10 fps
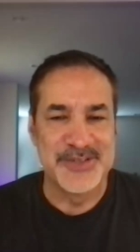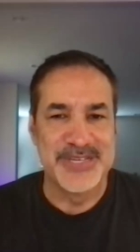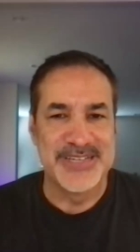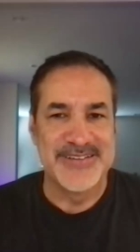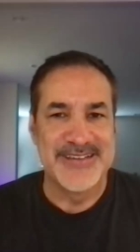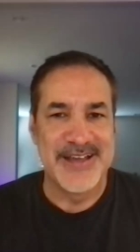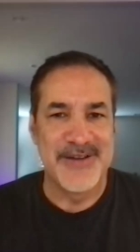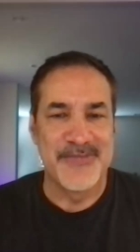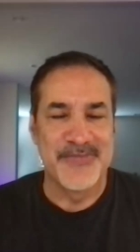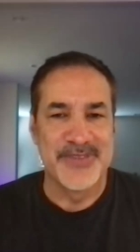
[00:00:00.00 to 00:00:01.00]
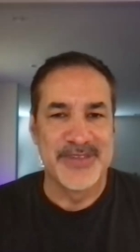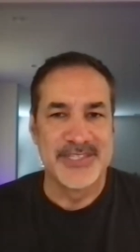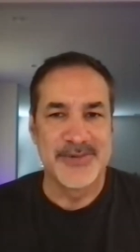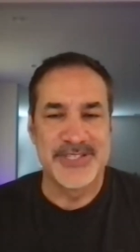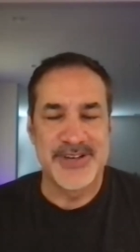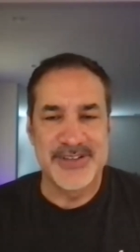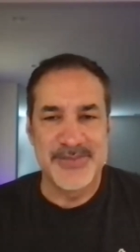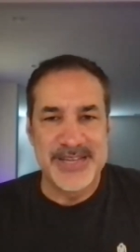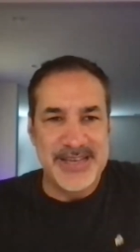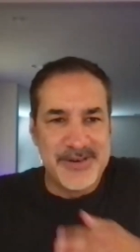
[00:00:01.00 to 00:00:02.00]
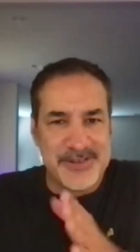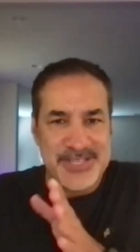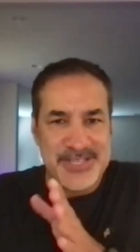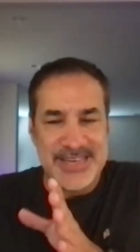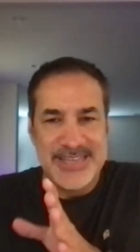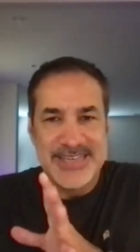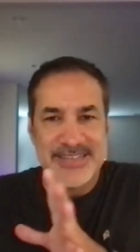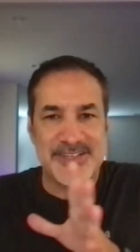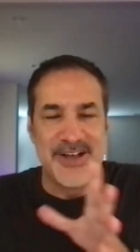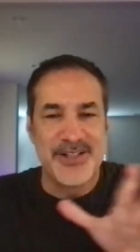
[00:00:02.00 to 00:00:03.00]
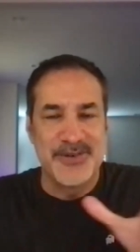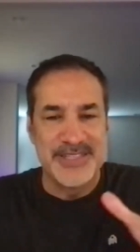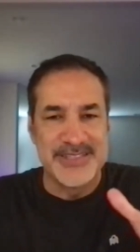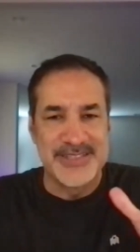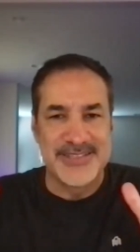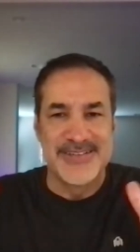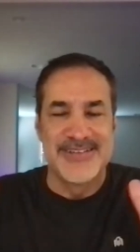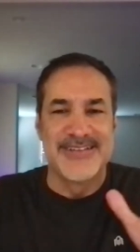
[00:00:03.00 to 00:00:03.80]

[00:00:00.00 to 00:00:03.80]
a little bit now. So we talked about understanding and tolerance.